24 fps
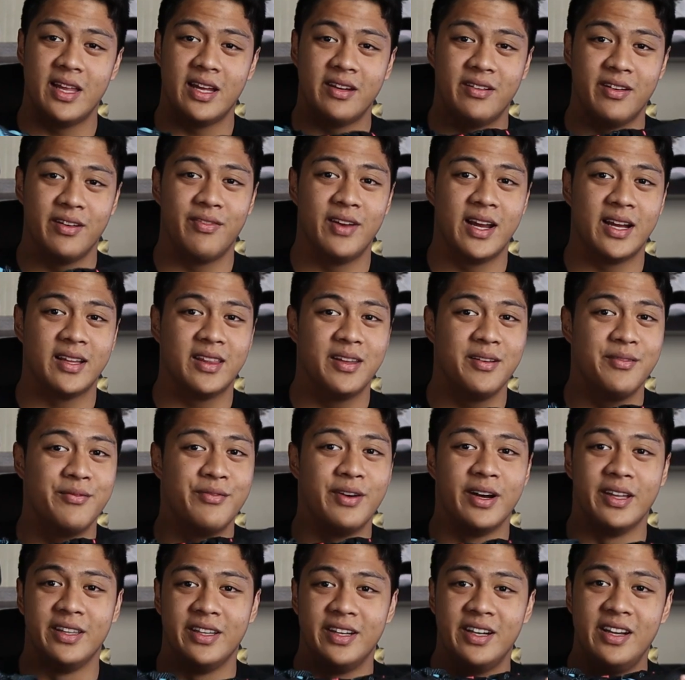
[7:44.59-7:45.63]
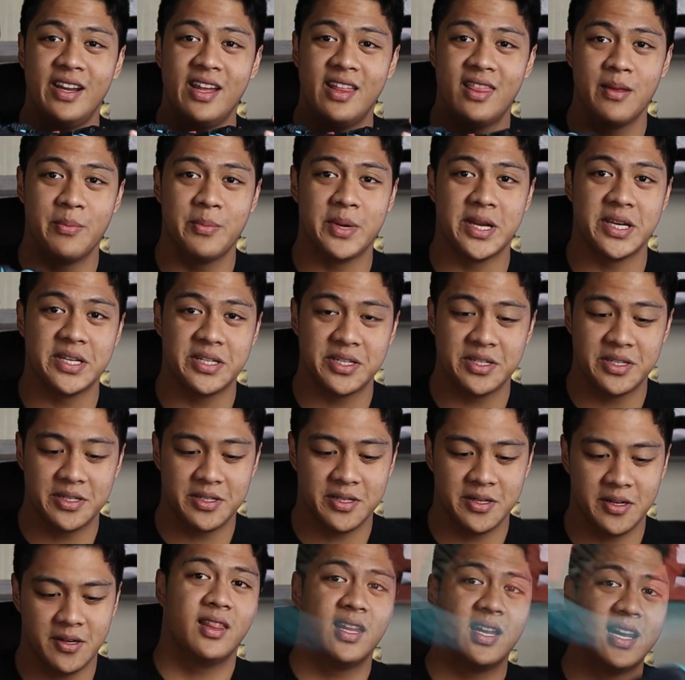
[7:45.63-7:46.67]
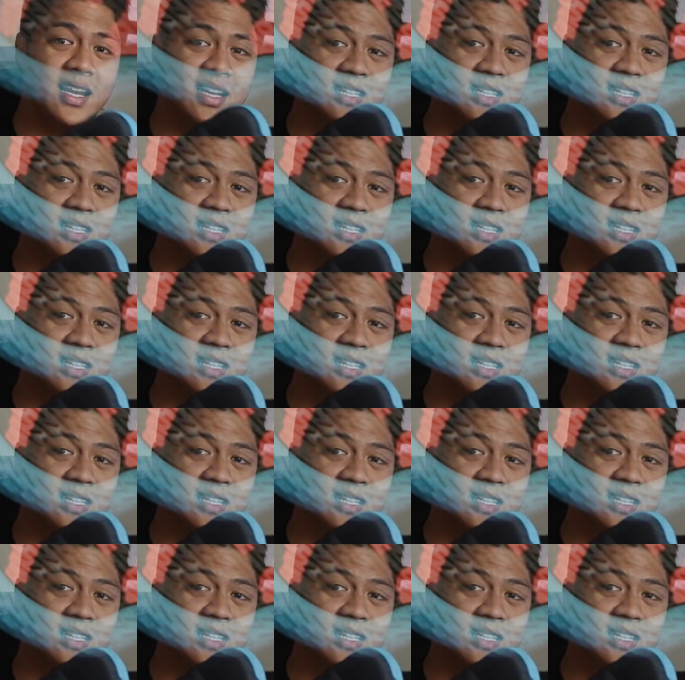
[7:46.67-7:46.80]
that reflective underneath the mesh. Then